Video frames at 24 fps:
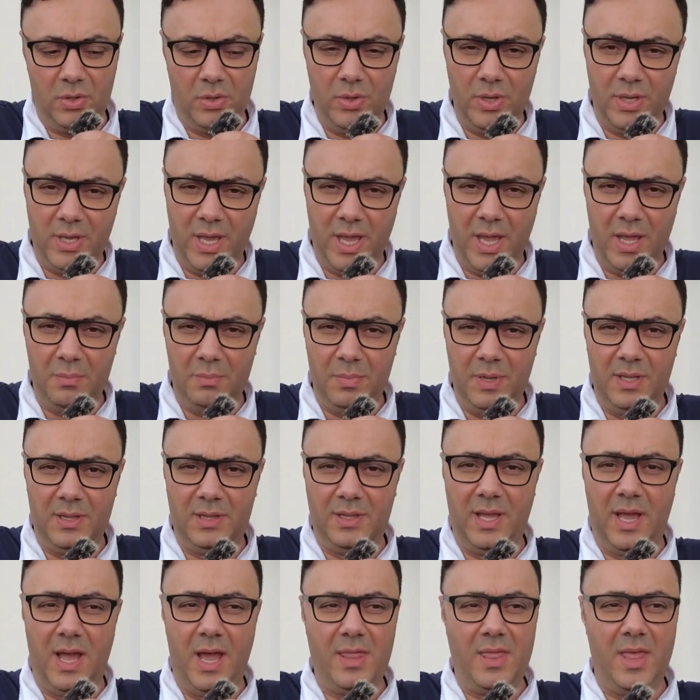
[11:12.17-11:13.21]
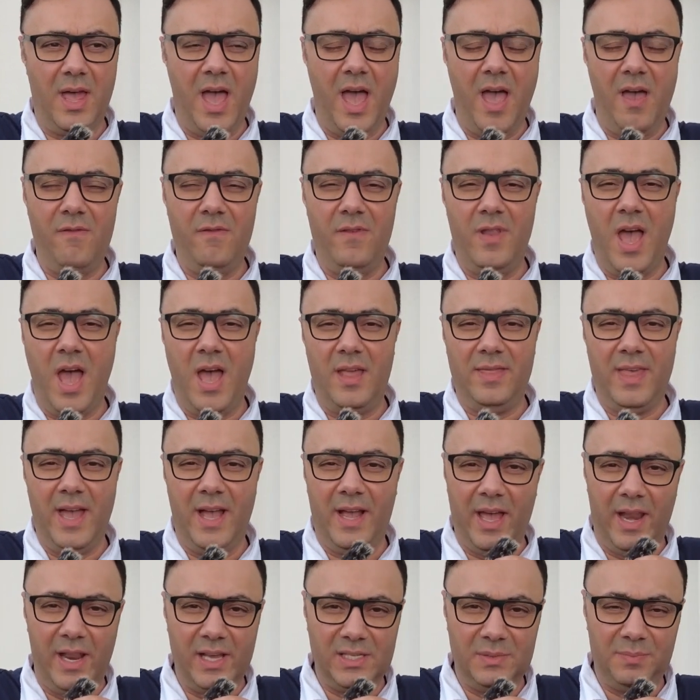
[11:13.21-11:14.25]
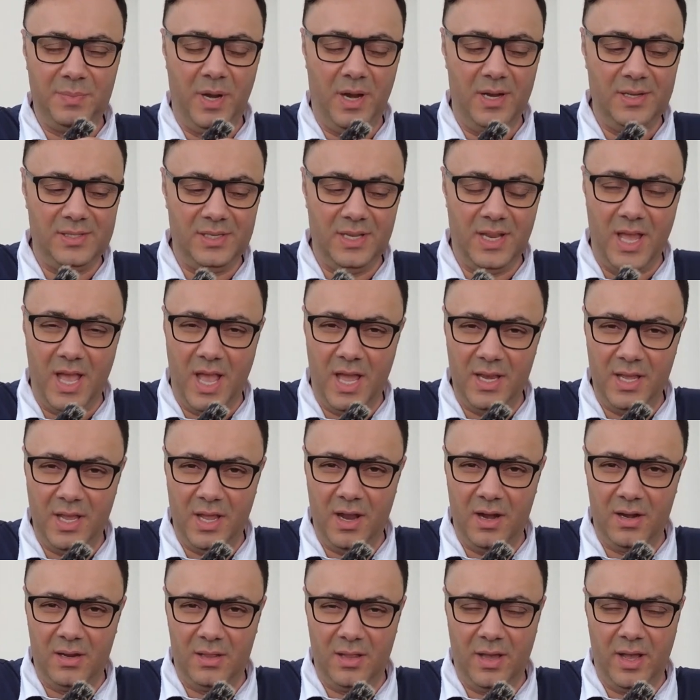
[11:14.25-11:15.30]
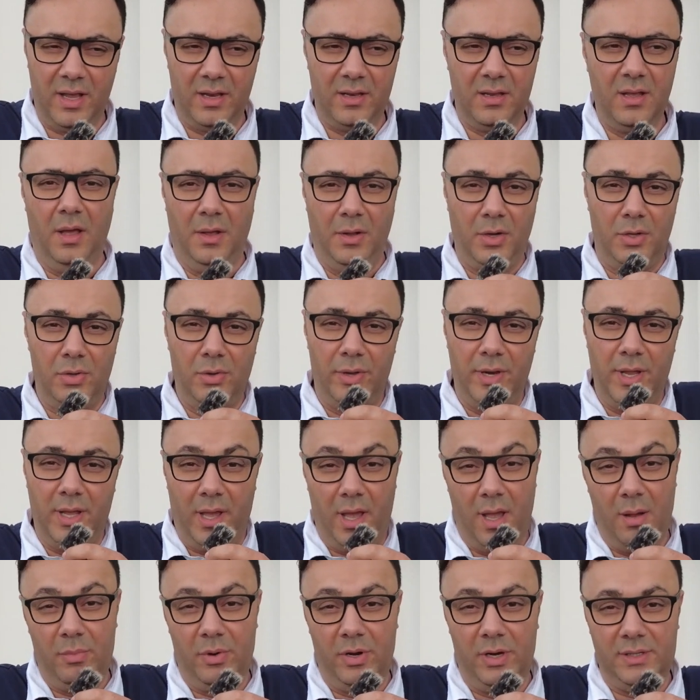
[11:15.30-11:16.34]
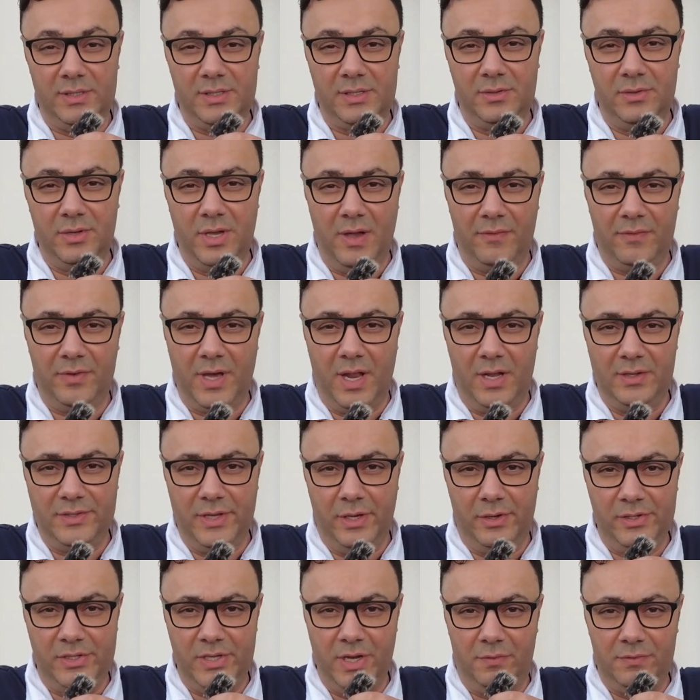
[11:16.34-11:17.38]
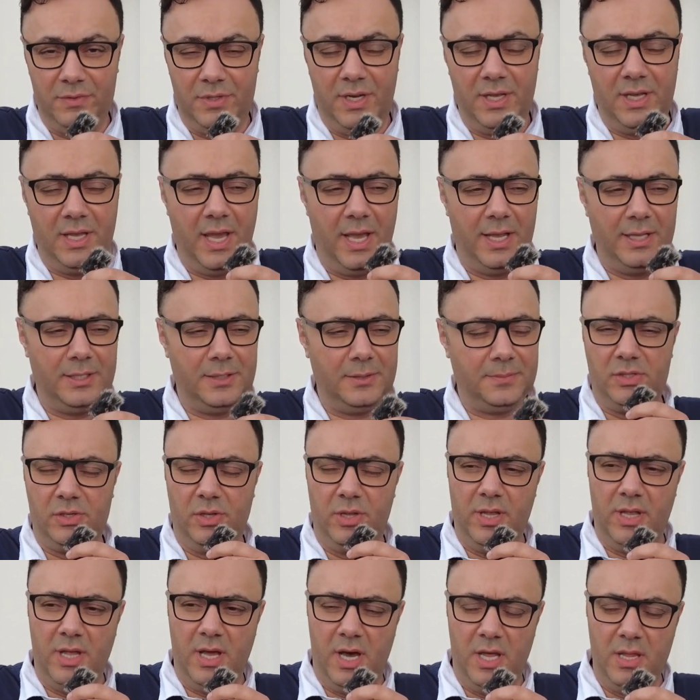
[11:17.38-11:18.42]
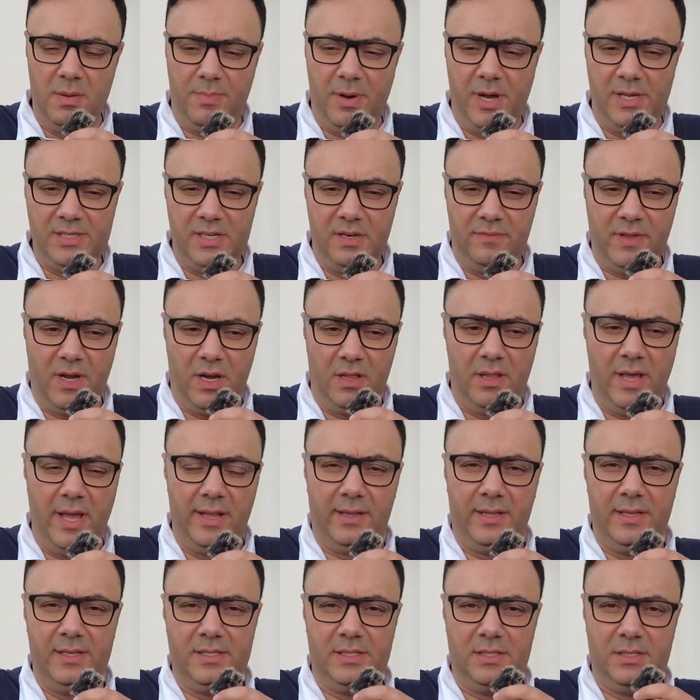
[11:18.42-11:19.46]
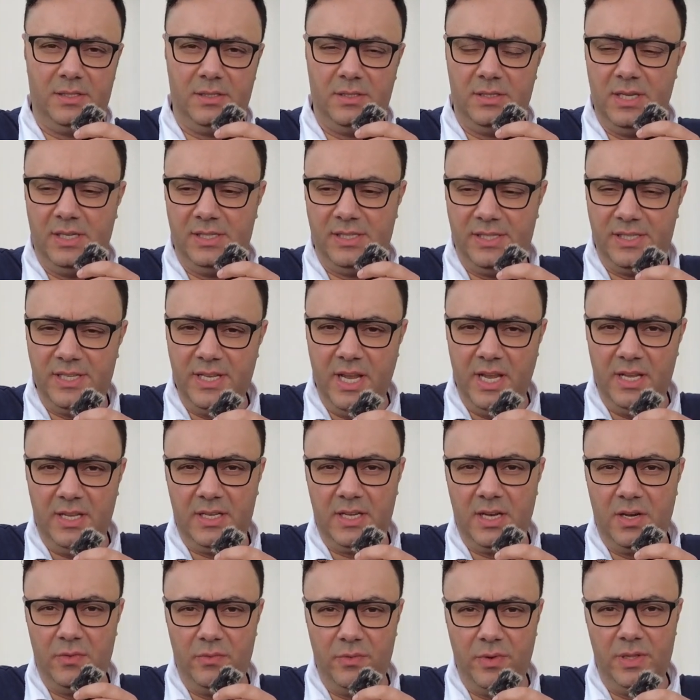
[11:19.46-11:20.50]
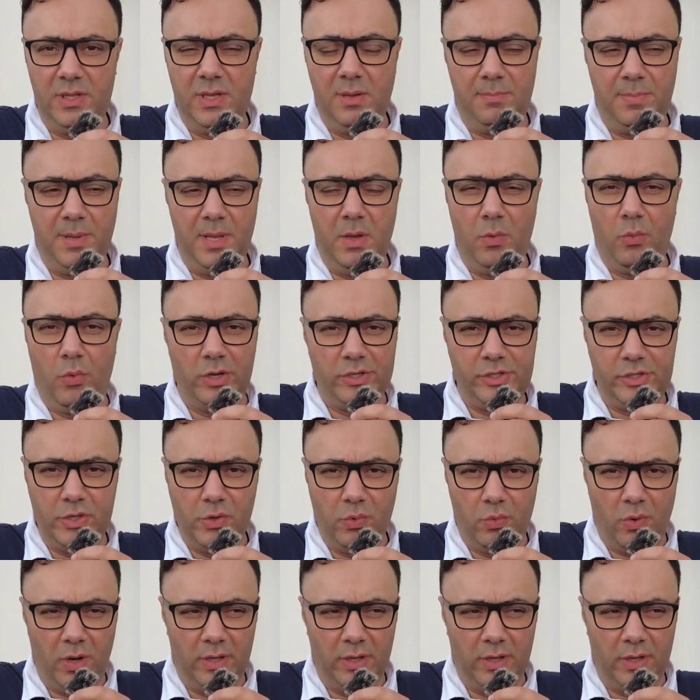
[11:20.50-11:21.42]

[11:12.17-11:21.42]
you can't beat that. I haven't had that kind of experience in any airline, including Emirates. You have to kind of take yourself to the gate. So the other positive that I like is the seat can really be what you